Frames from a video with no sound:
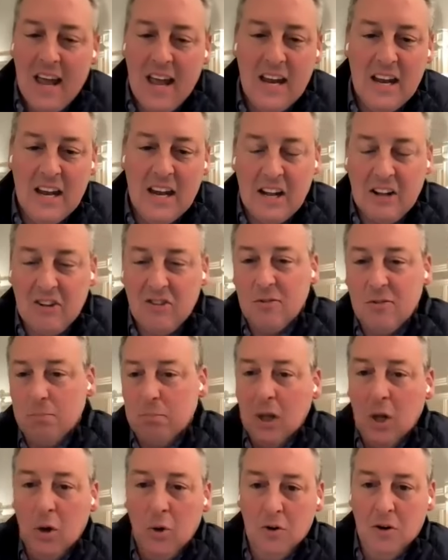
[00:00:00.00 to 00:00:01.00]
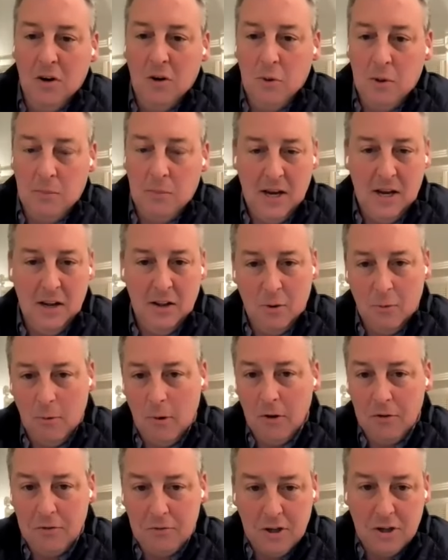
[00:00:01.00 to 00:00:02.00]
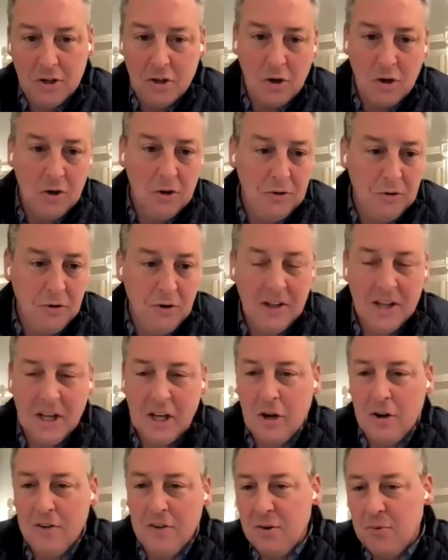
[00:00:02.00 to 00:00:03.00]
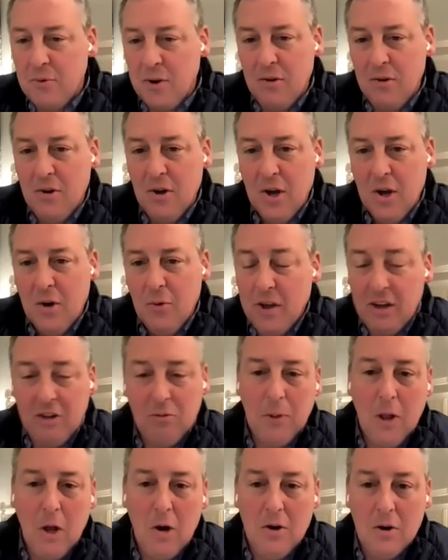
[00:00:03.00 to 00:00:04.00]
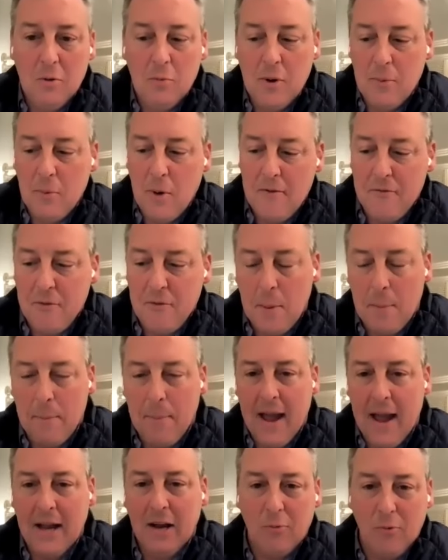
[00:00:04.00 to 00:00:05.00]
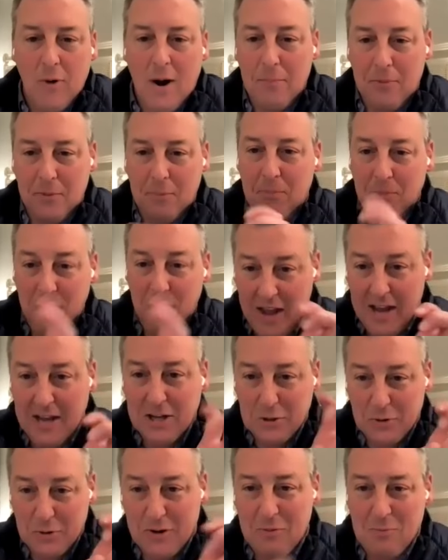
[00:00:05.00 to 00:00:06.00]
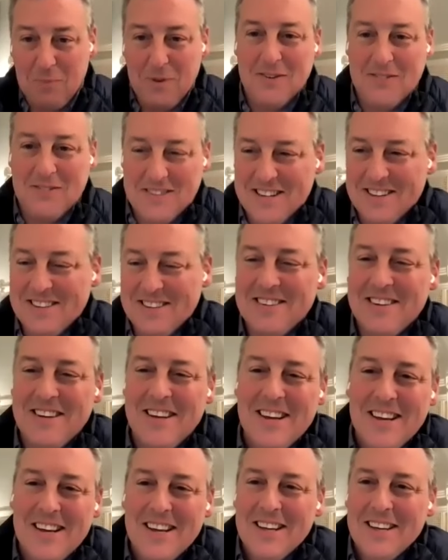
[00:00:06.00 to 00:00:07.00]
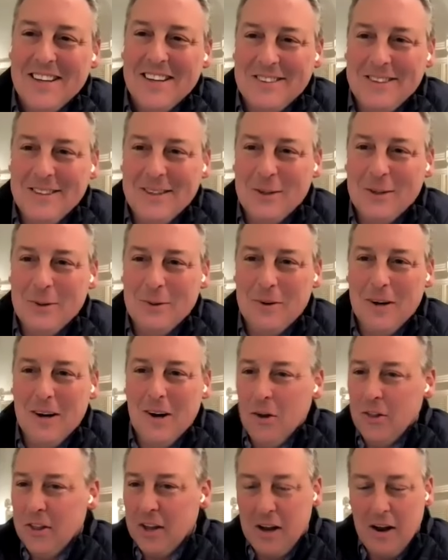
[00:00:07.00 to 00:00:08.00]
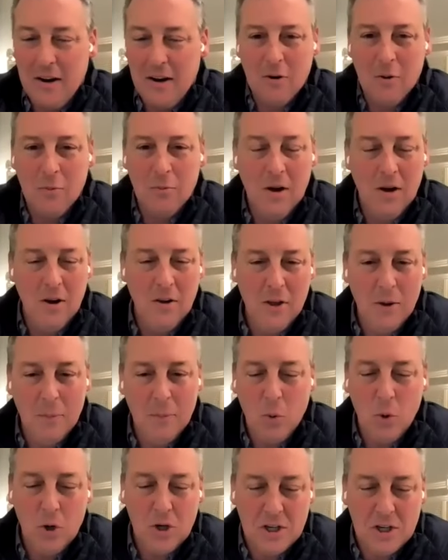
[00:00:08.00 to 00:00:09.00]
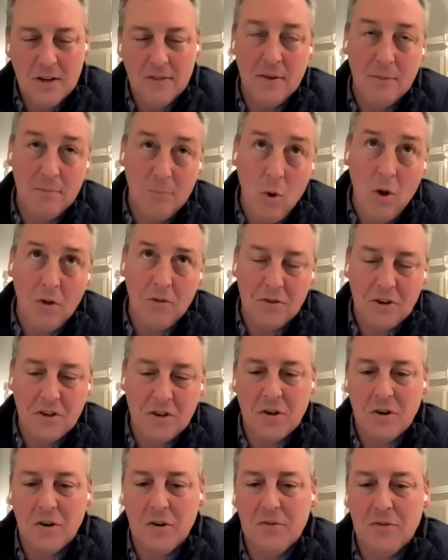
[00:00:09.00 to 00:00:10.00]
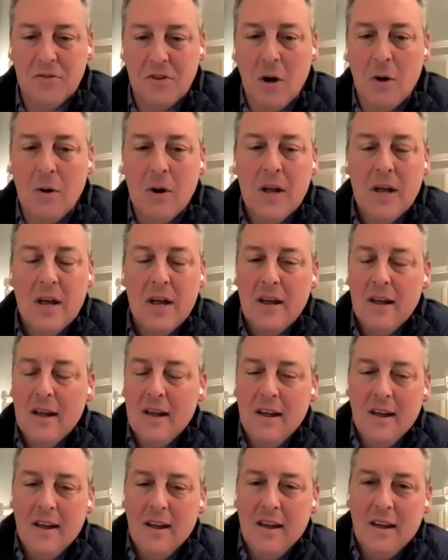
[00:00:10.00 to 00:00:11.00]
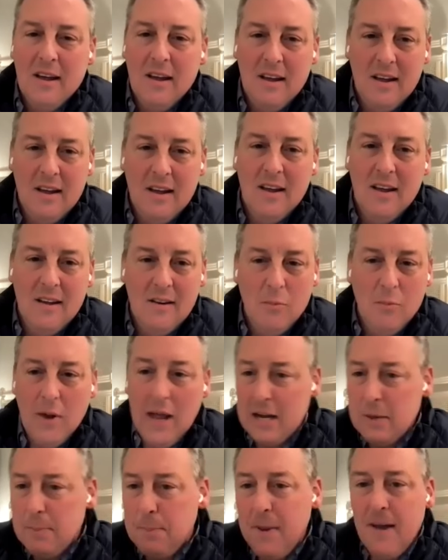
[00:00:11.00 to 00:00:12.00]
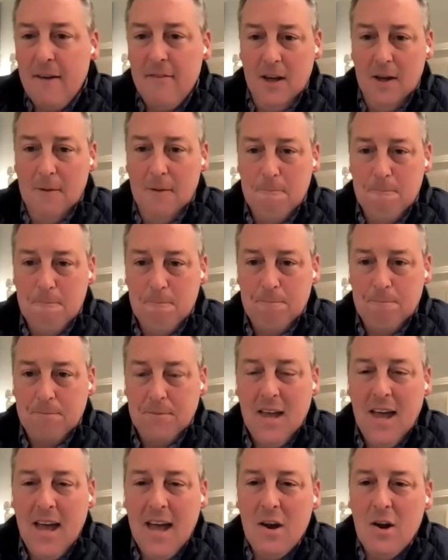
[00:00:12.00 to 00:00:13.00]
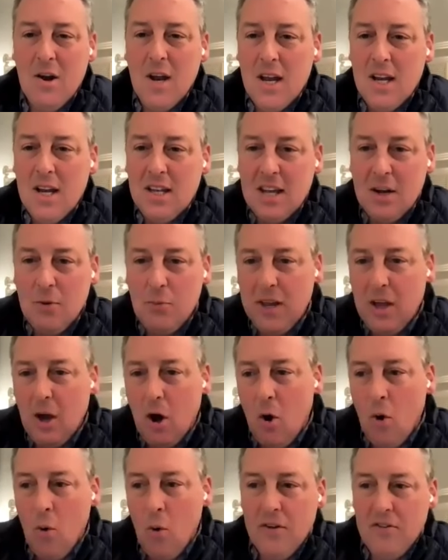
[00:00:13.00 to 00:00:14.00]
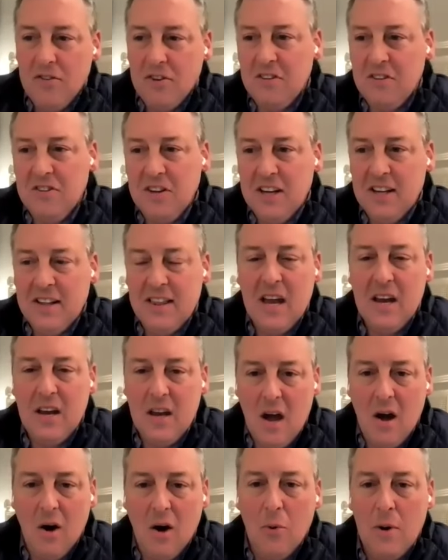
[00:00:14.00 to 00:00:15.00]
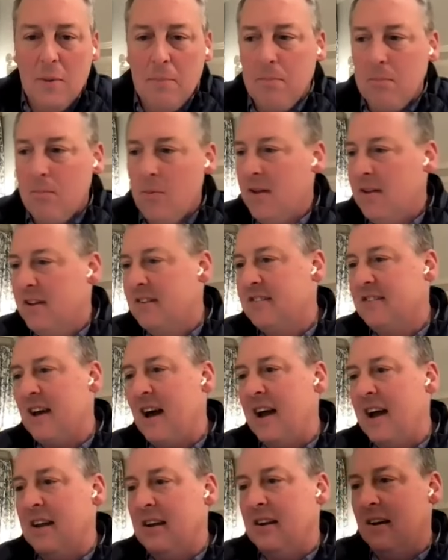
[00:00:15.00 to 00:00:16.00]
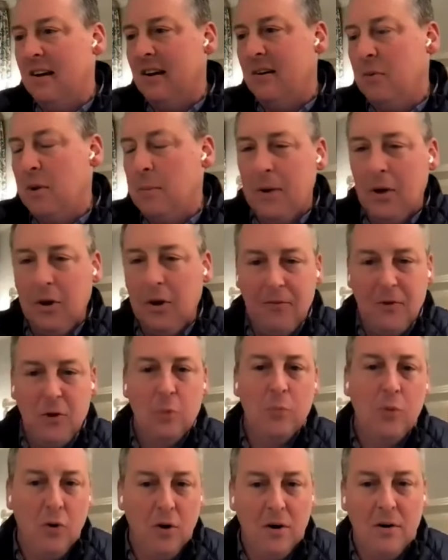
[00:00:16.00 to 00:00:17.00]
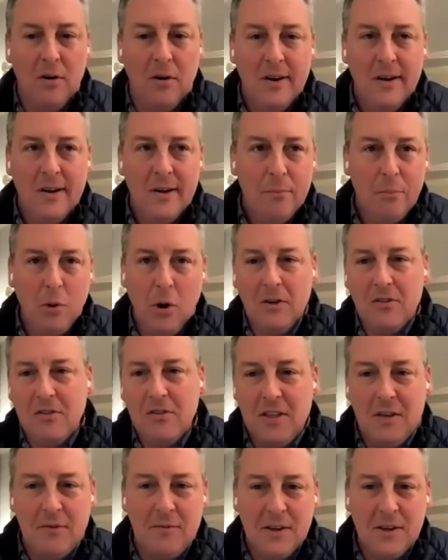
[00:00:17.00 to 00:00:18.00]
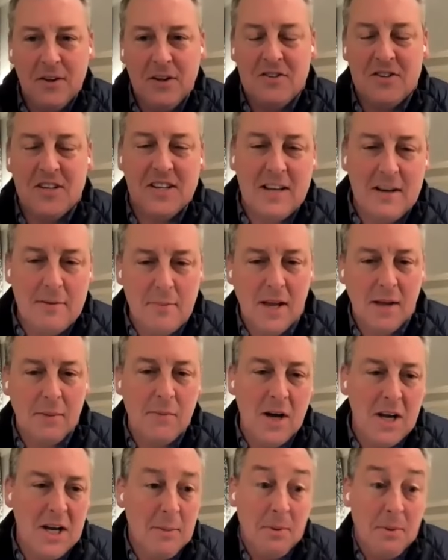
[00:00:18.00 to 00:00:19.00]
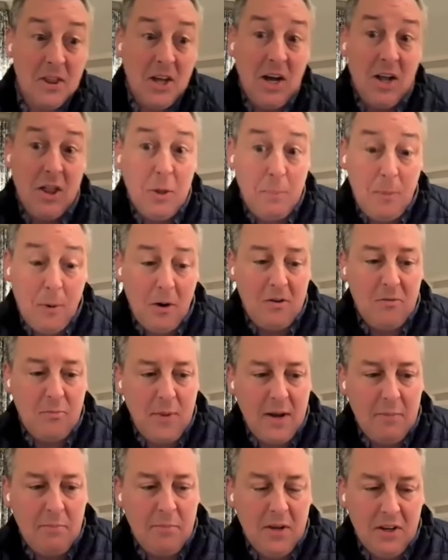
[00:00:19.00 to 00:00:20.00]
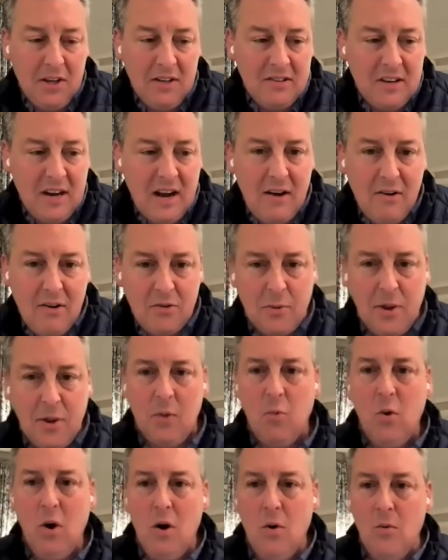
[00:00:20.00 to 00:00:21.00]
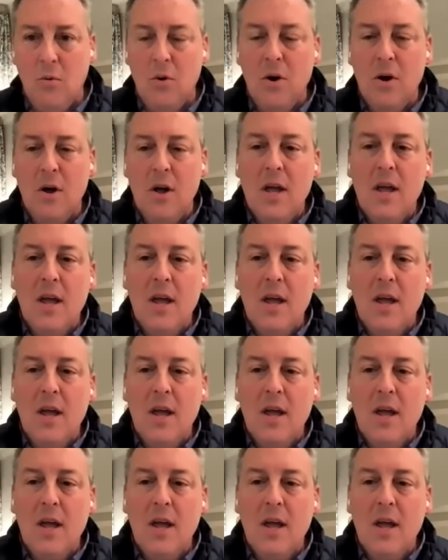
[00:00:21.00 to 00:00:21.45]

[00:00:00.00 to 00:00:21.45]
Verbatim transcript: And it exploded. We made it in the Wall Street Journal during the COVID. We, we exploded. We went from a bankrupt, dangerous business mm-hmm. to on the cover, on a portion of the Wall Street Journal. Yeah, so, the pivot. That was a great pivot. We had to pivot. And did we always succeed at that? No. We we decided uh, we built a few more parts of the village that didn't make money, but the other parts made millions of dollars. We're like, whoa,